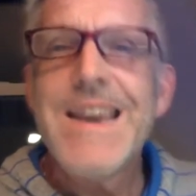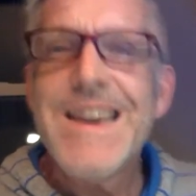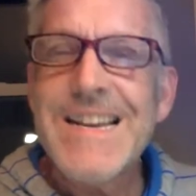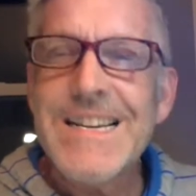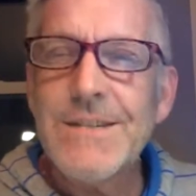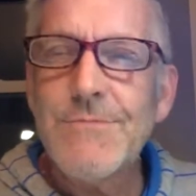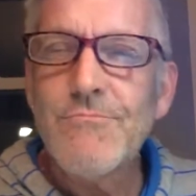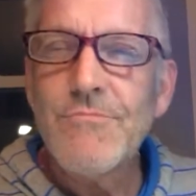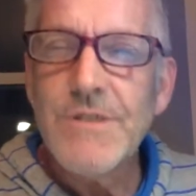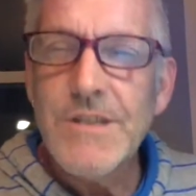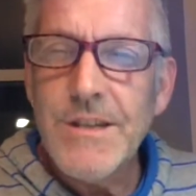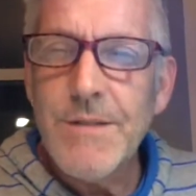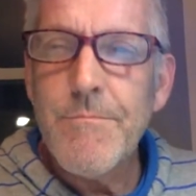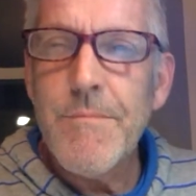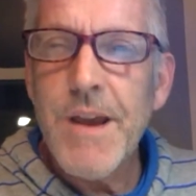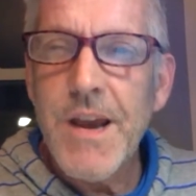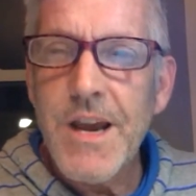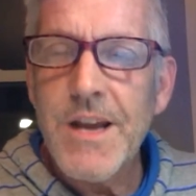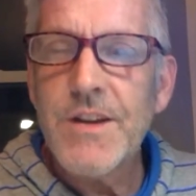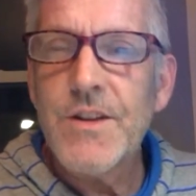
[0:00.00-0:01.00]
And I'm really
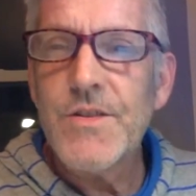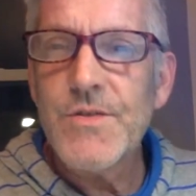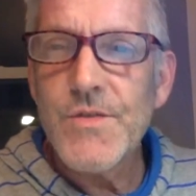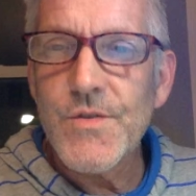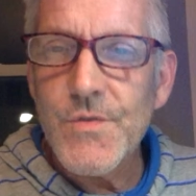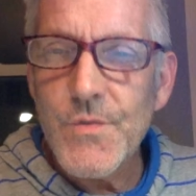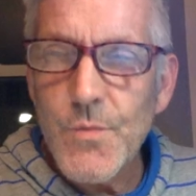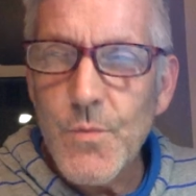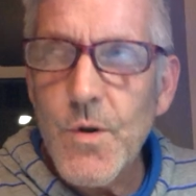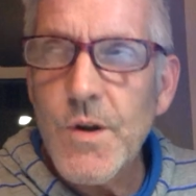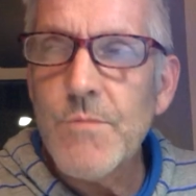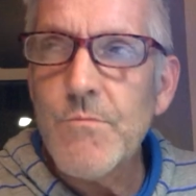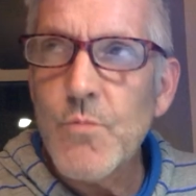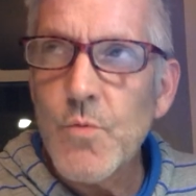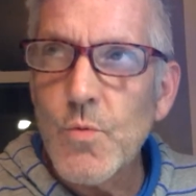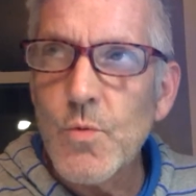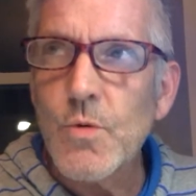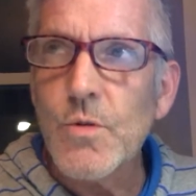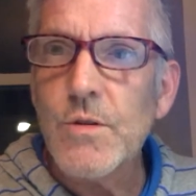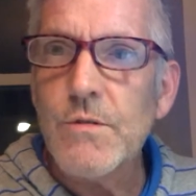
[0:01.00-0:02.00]
mad because there's one
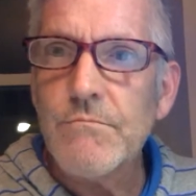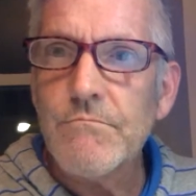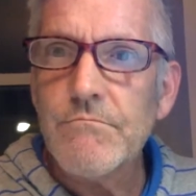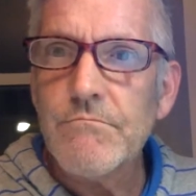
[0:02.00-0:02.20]
more.